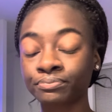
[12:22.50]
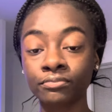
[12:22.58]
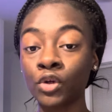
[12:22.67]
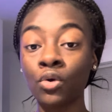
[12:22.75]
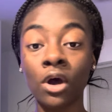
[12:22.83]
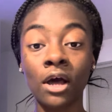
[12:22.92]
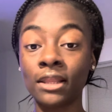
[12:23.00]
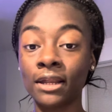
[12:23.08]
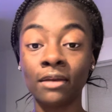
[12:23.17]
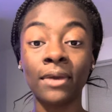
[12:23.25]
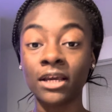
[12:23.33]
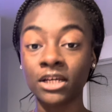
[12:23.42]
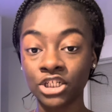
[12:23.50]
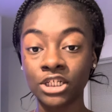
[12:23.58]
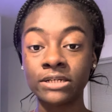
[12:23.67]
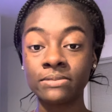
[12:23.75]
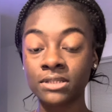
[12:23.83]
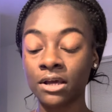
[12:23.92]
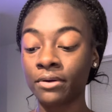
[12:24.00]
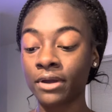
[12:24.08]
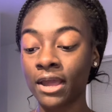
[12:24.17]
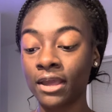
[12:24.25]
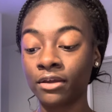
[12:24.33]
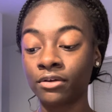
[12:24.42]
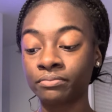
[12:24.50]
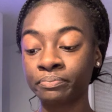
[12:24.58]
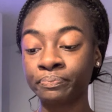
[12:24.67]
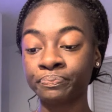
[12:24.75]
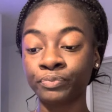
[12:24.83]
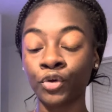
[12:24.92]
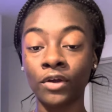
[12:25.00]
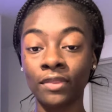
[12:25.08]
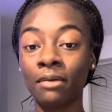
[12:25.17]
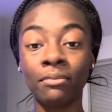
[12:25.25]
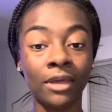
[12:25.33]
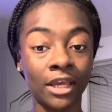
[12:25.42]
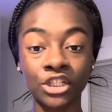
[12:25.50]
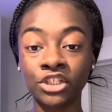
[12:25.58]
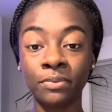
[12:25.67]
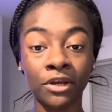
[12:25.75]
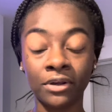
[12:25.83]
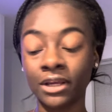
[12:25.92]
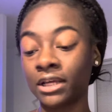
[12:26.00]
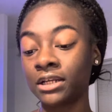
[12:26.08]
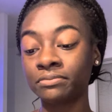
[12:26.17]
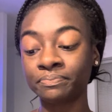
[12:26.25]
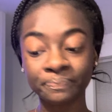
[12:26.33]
you all in the bag of chips. Okay, you're that bitch, period.